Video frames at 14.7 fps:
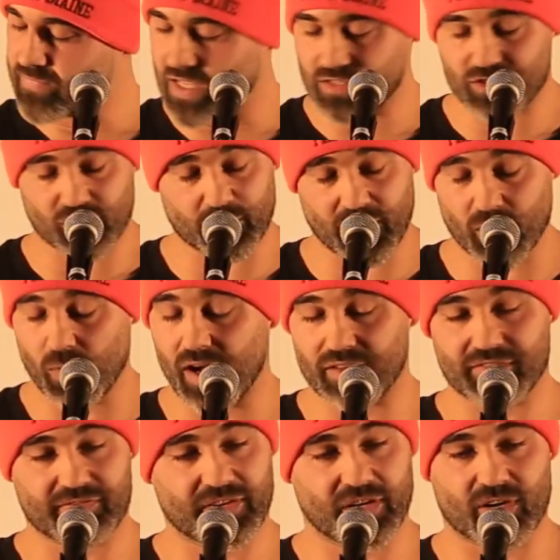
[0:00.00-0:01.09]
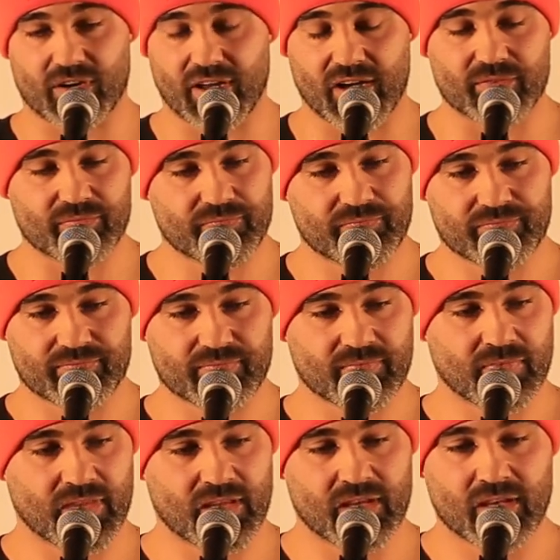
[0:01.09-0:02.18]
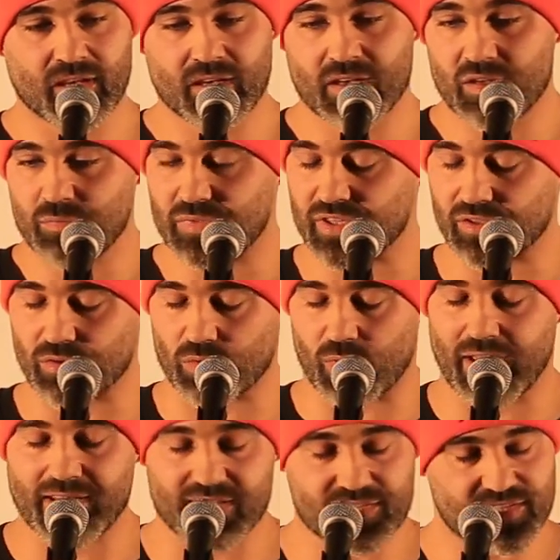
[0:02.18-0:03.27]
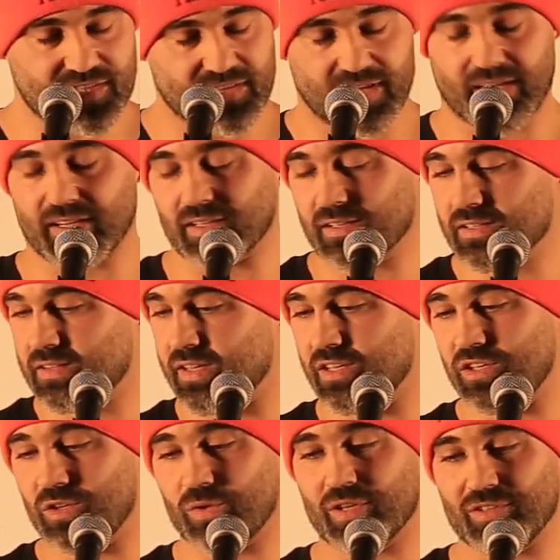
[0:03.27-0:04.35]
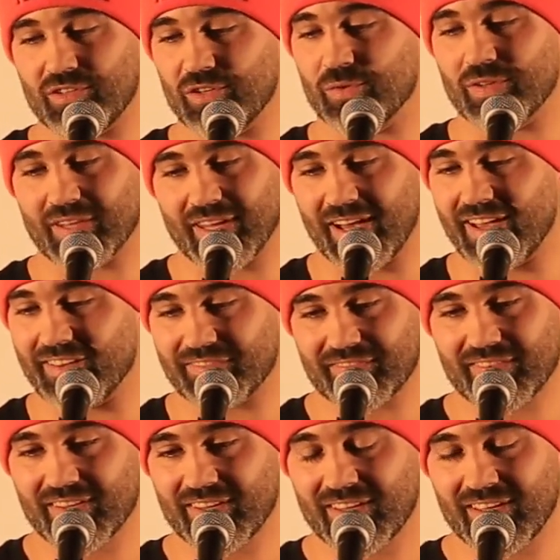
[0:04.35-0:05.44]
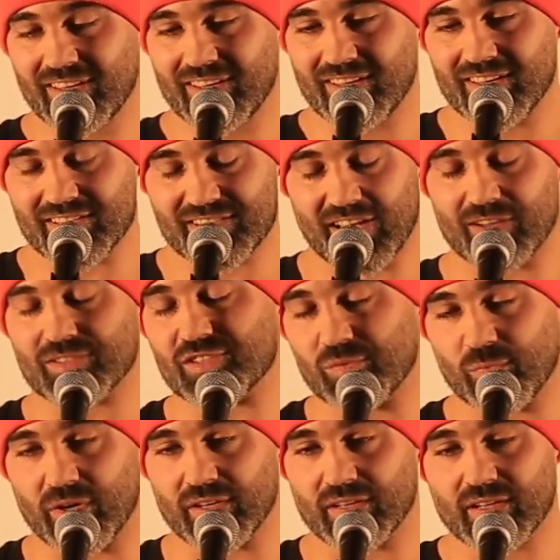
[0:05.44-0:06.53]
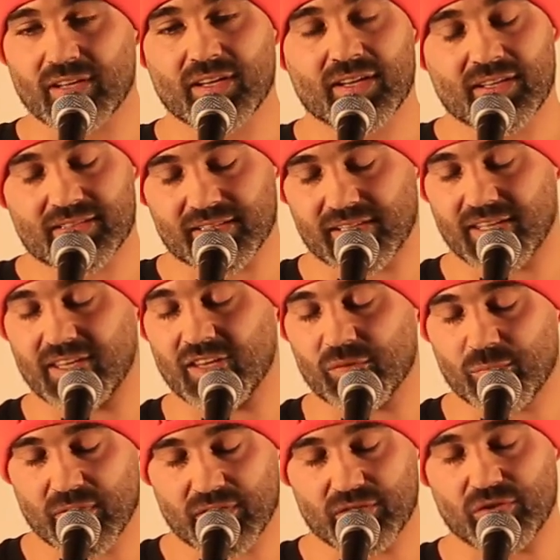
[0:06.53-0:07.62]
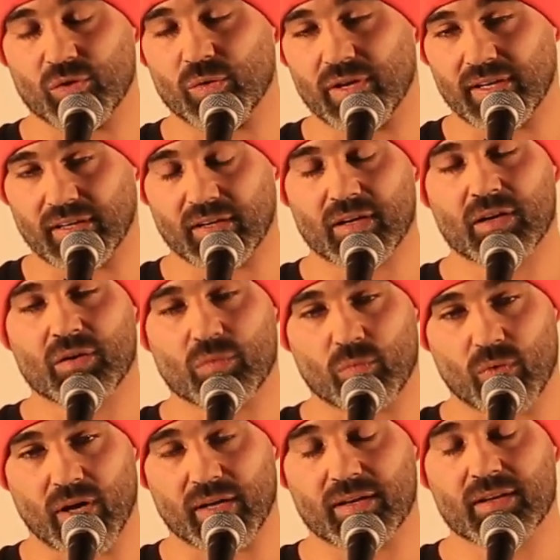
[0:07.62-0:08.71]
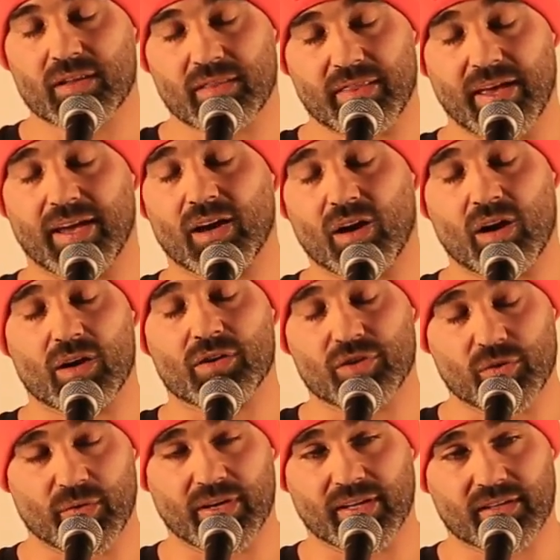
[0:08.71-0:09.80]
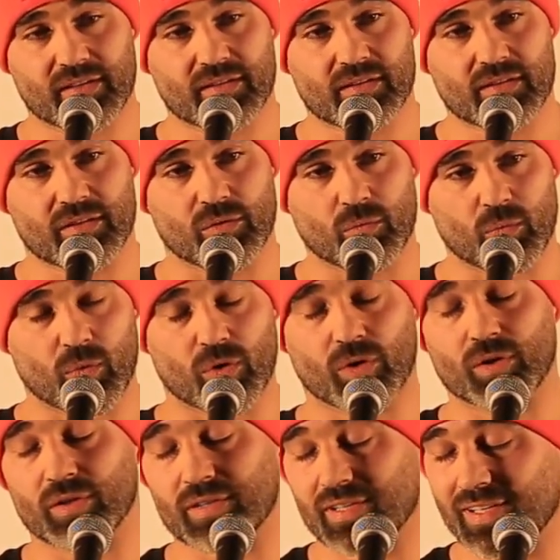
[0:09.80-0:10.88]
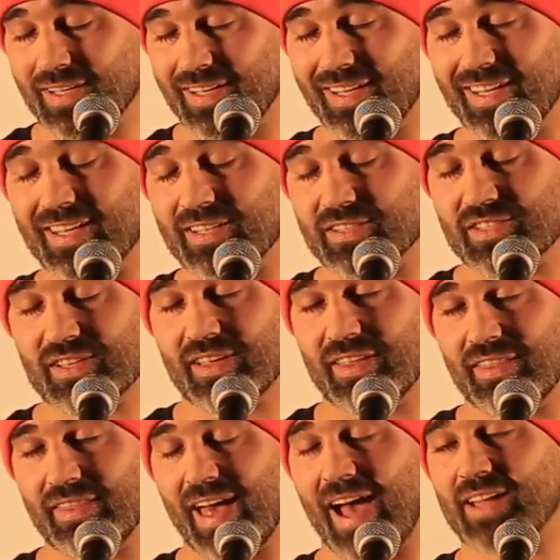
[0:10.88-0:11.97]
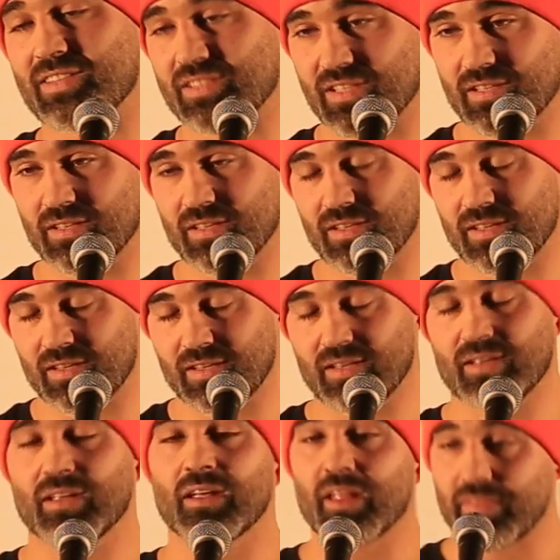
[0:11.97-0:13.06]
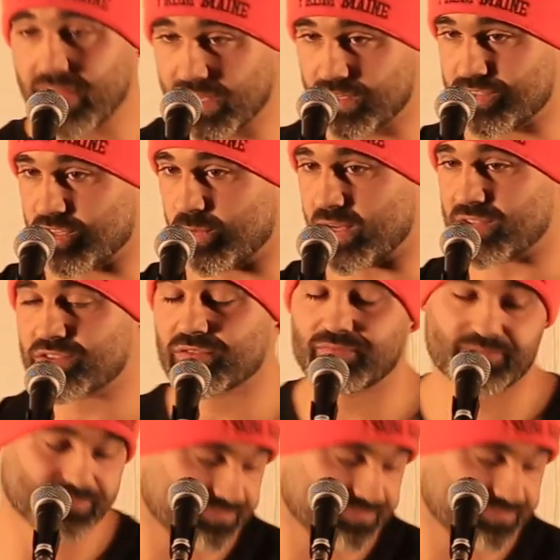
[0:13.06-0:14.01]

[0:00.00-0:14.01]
It took me a while to figure it out. The greatest thing that you can do in life is tell someone to keep doing what they are doing. The world needs that. Thank you so much.